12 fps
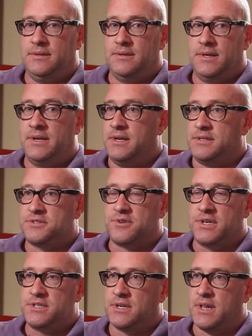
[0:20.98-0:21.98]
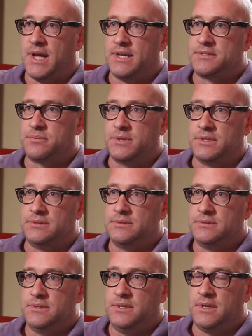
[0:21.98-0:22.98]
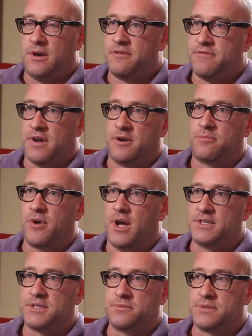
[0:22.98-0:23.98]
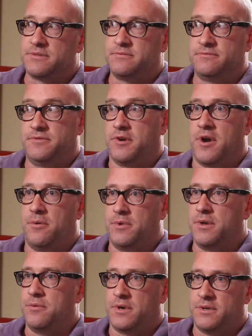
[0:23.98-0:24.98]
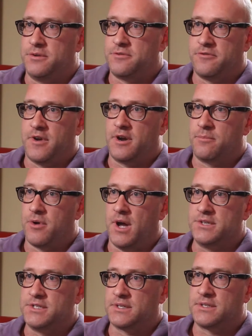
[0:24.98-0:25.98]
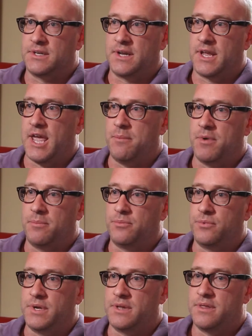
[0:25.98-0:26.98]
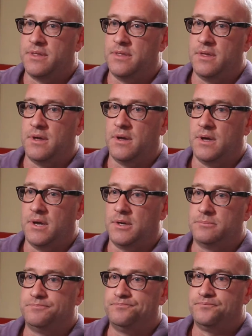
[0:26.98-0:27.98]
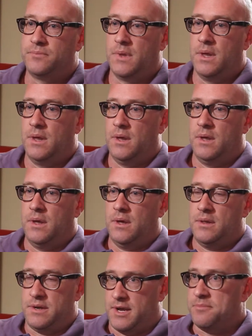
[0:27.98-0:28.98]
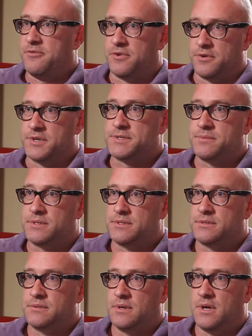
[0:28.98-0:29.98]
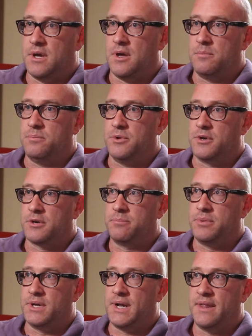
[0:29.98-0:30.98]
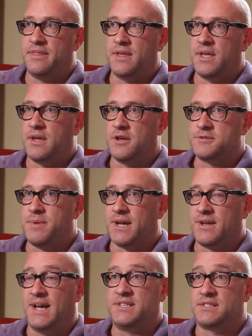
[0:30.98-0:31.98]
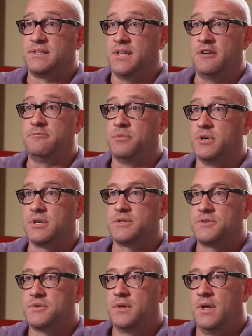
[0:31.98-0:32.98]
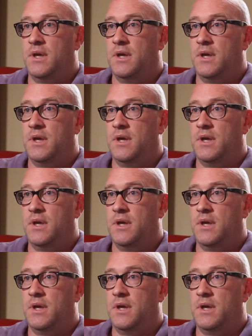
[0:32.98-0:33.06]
In illustration class, when our final project was figure out what you want to do for final project, and I came up with the Night Before Christmas book. But I think it goes back to I just love books.